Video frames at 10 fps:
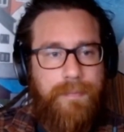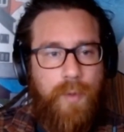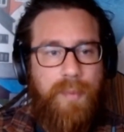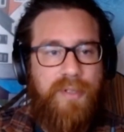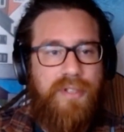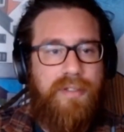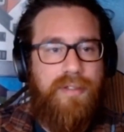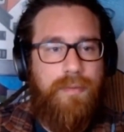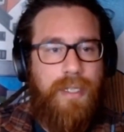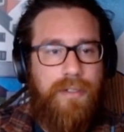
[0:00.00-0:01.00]
We
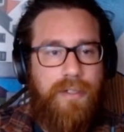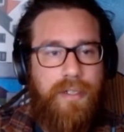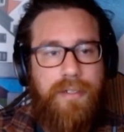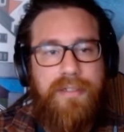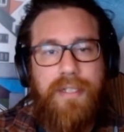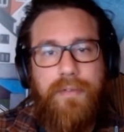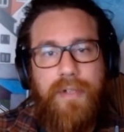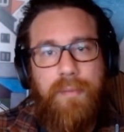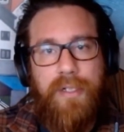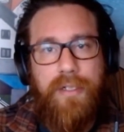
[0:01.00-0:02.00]
process 170
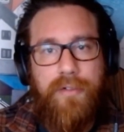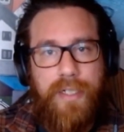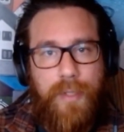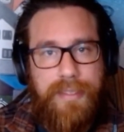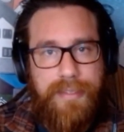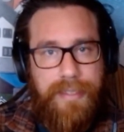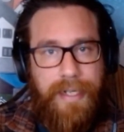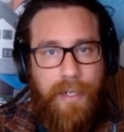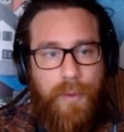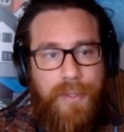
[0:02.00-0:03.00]
million requests an
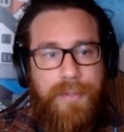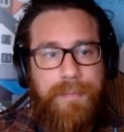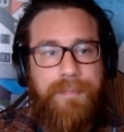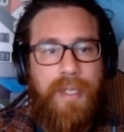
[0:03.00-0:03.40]
hour,